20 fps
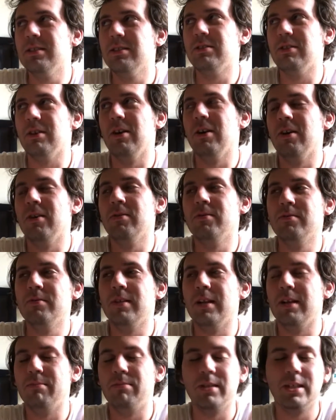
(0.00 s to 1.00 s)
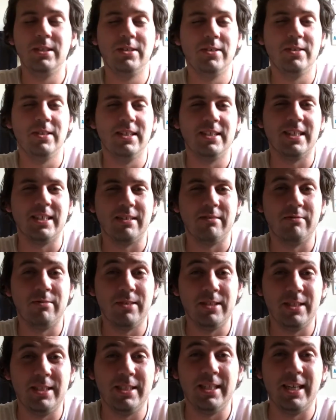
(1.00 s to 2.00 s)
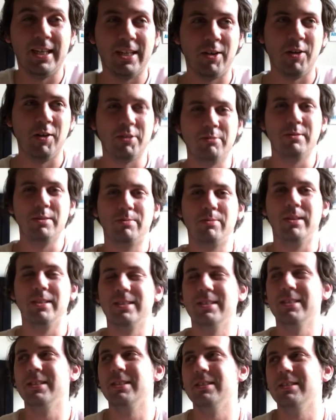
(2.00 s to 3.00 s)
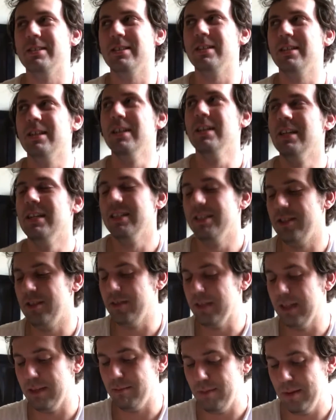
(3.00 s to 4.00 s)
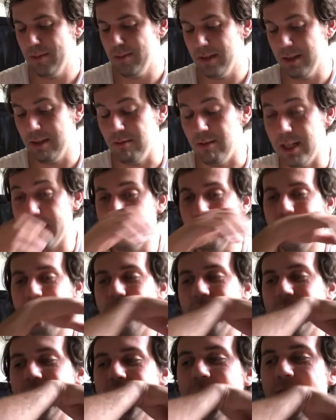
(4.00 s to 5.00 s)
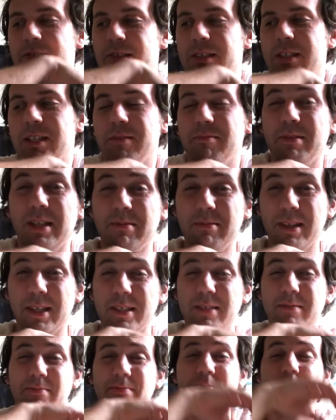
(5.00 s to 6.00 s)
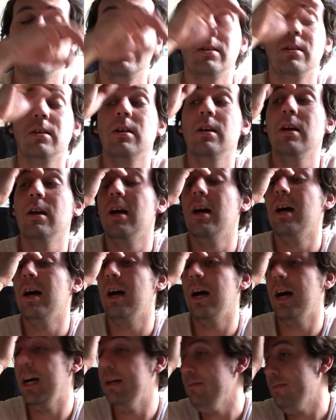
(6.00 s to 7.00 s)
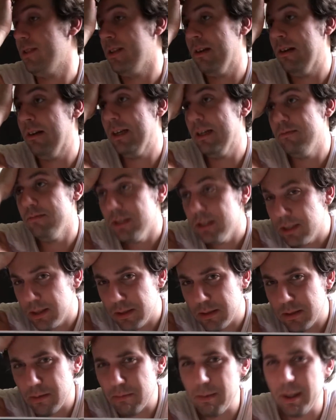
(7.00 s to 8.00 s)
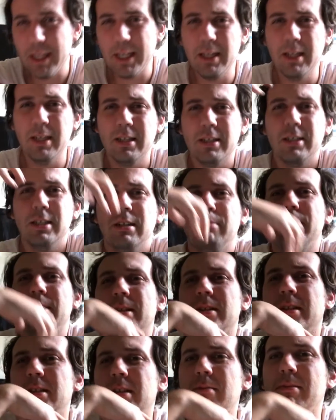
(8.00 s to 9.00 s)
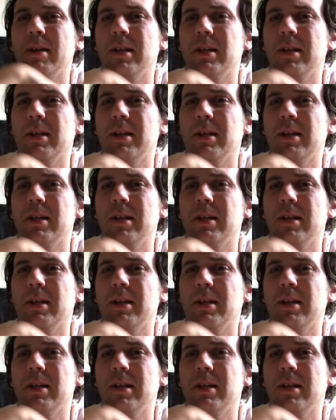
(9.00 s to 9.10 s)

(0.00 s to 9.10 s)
So I'm pretty sure that's like a really sad Christmas present to, to like people that watch my videos, and but I'm like, I'm sorry, I'm just making a good opinion